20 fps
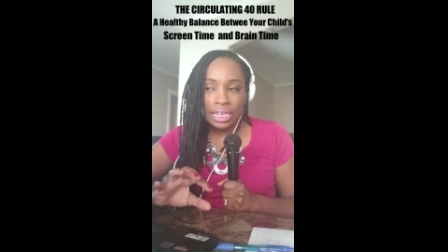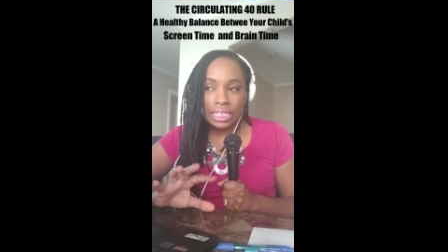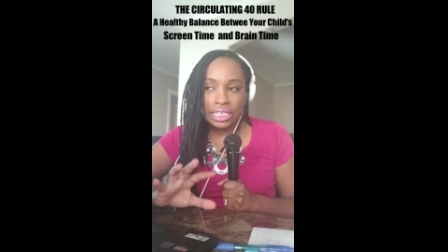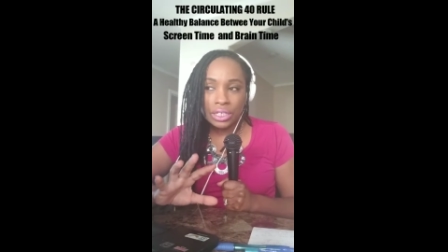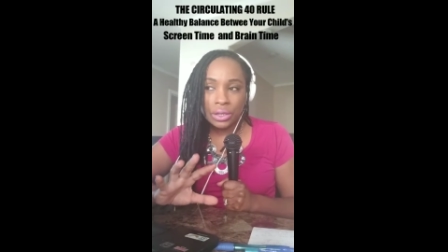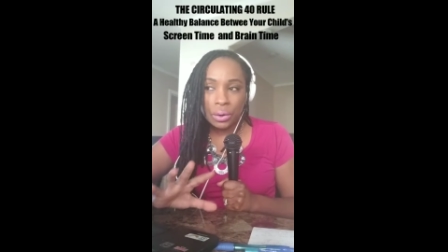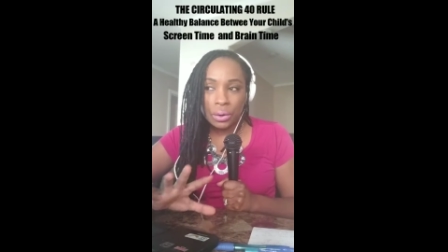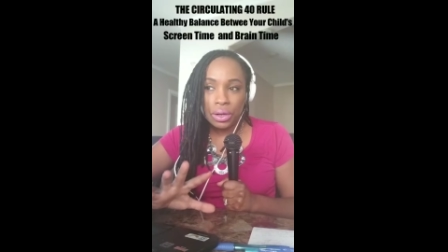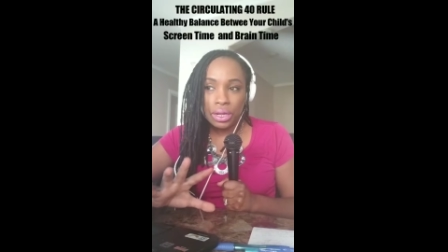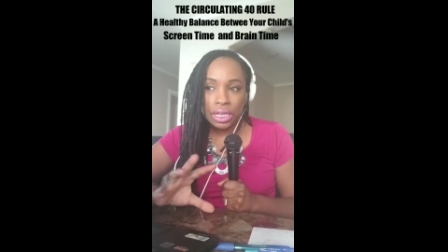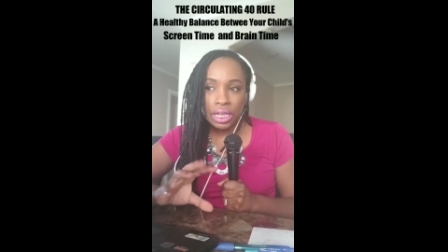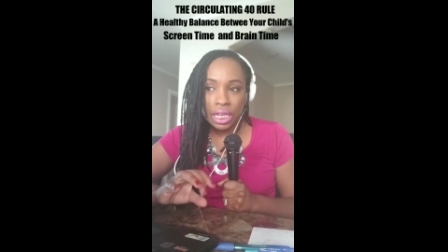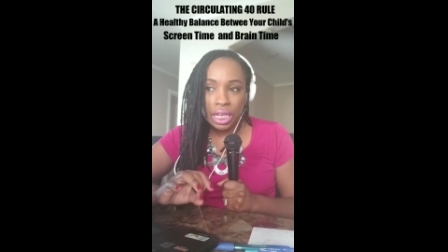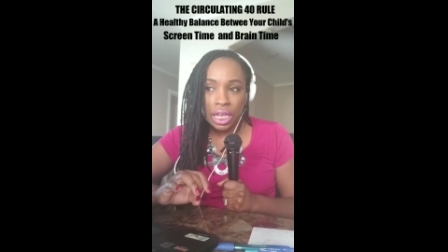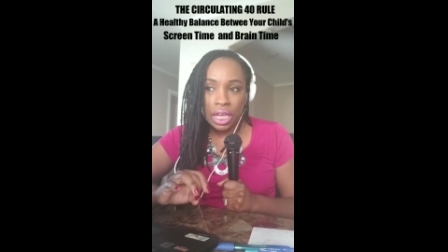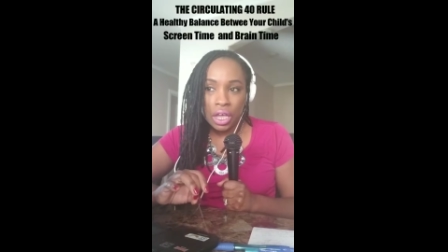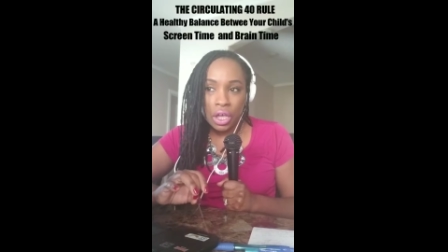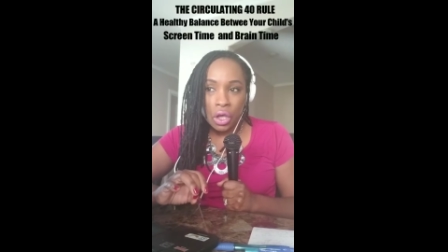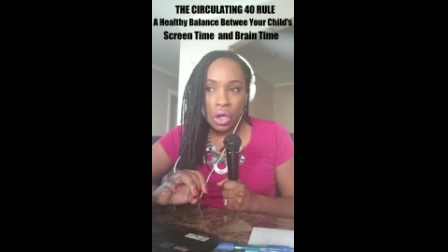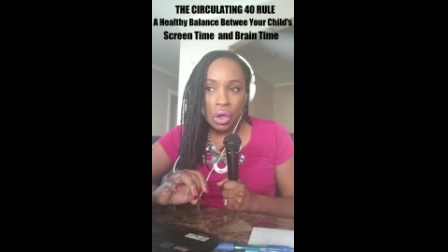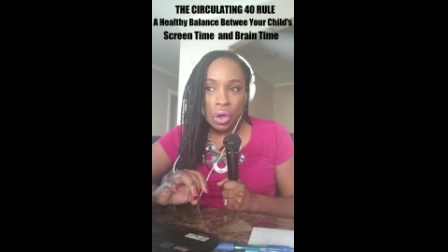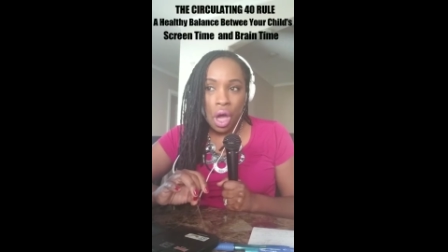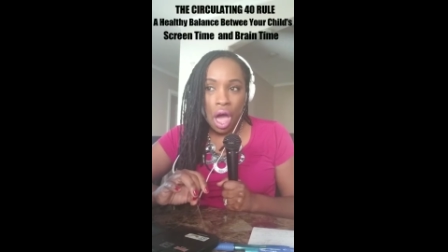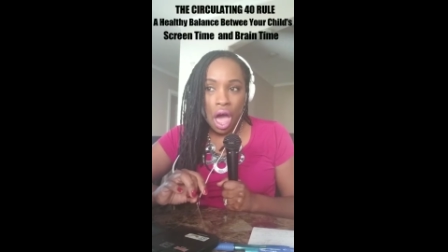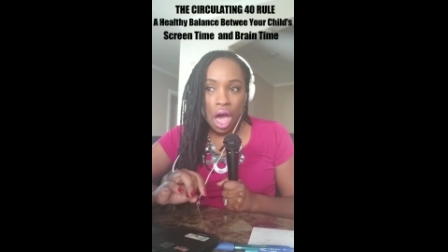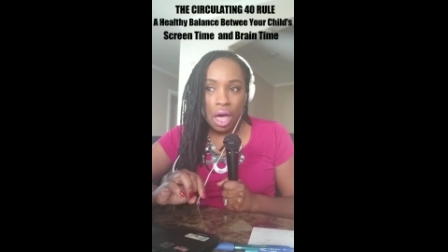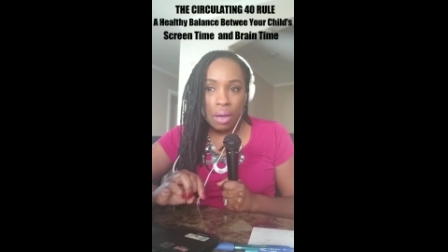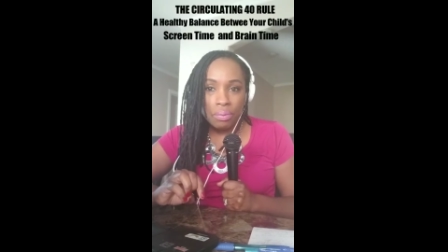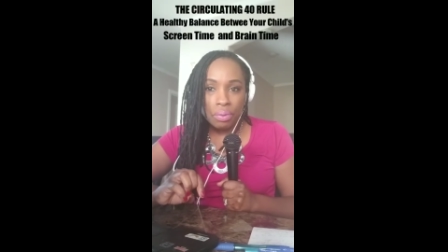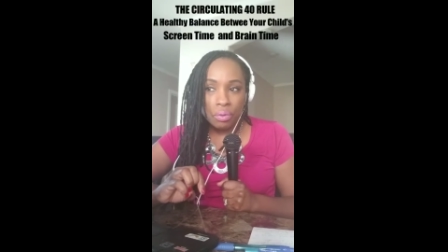can totally
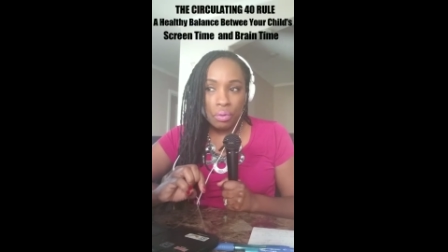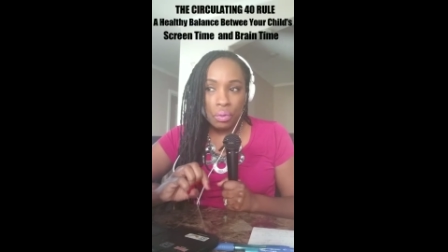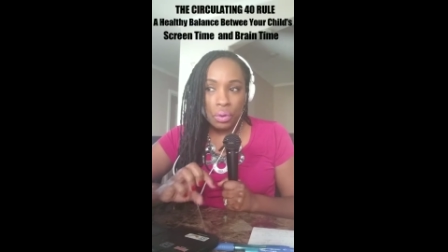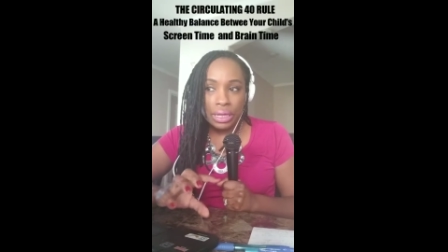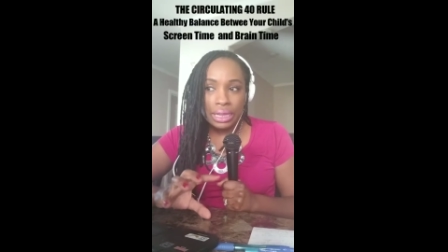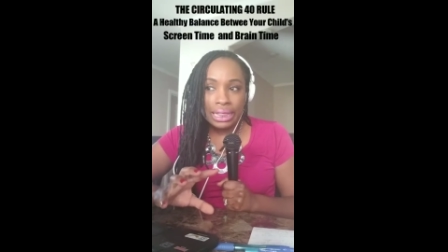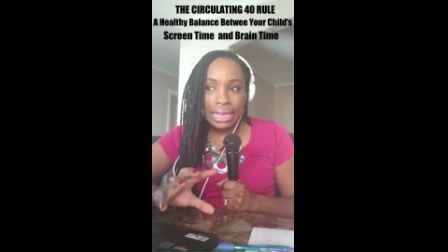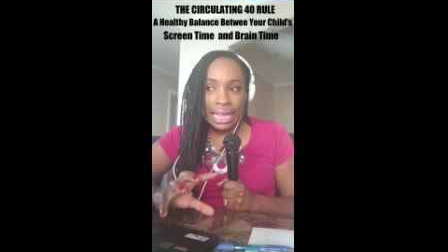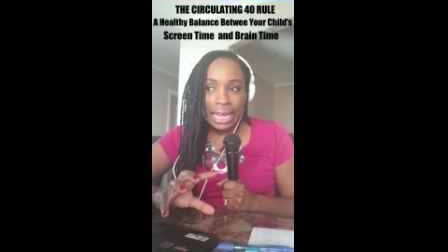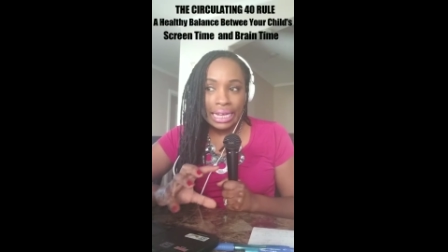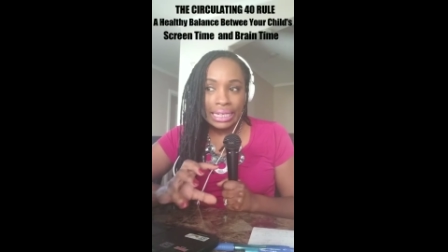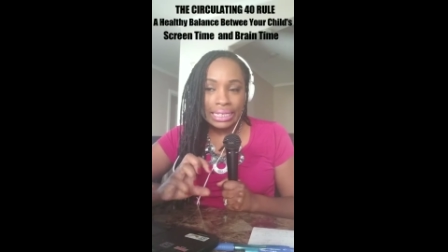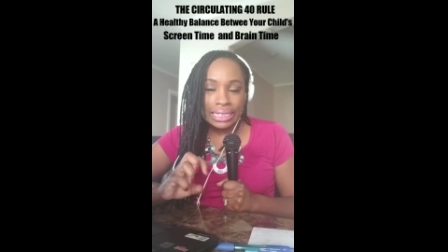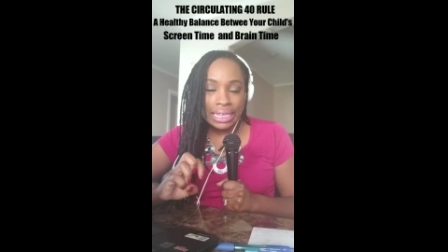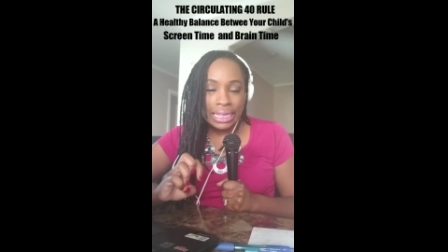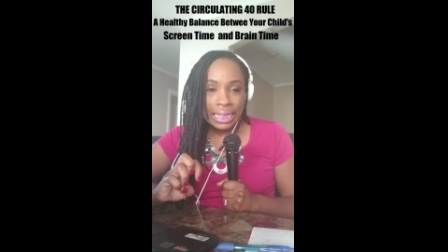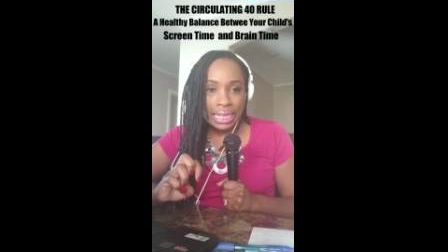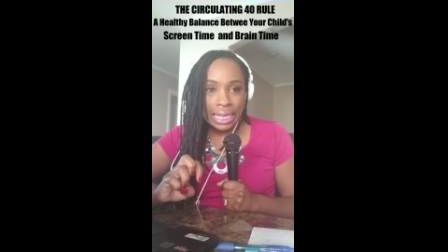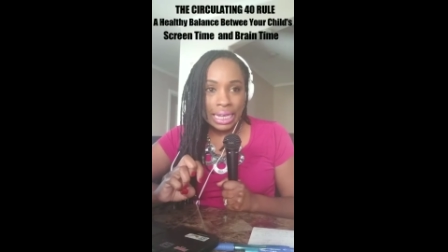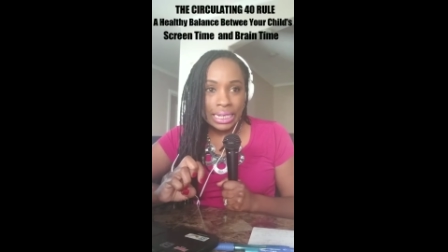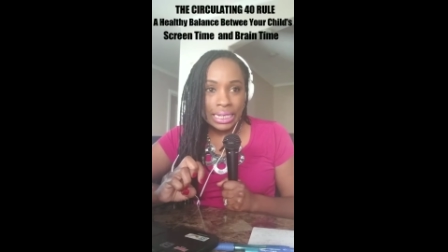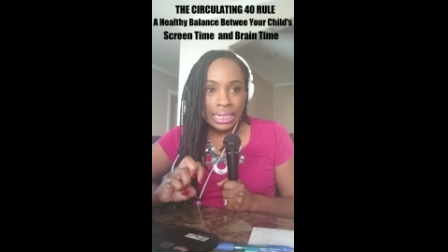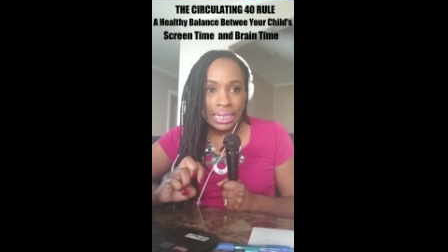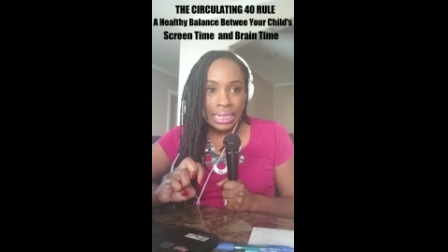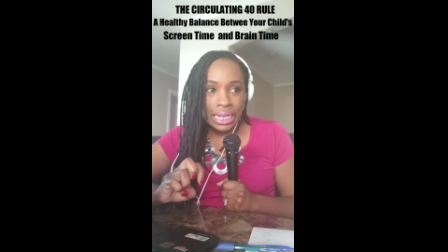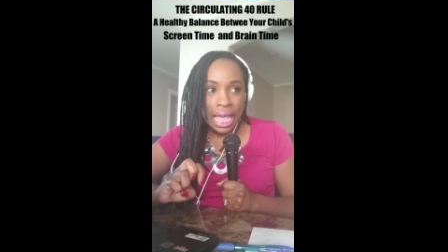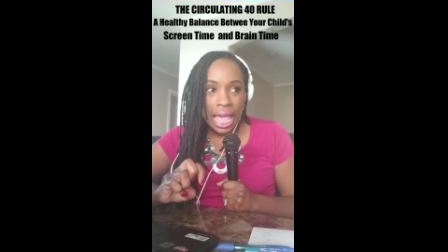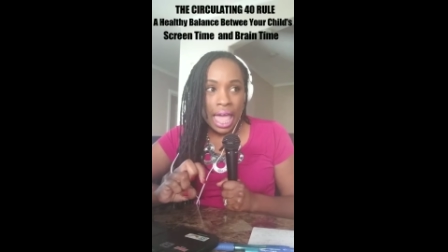relate to this.